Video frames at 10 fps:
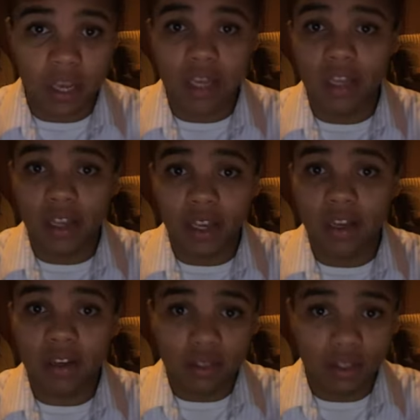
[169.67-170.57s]

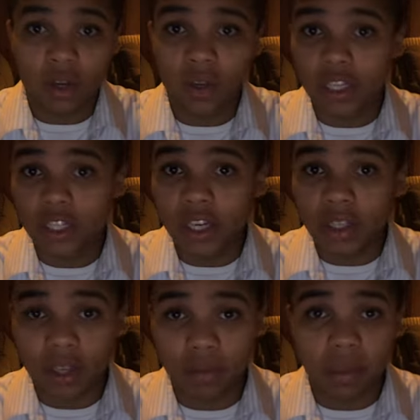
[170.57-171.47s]
And so they changed
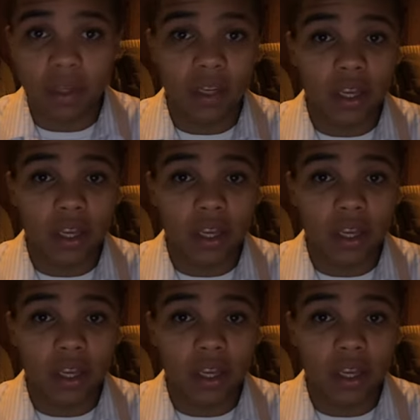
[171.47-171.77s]
something.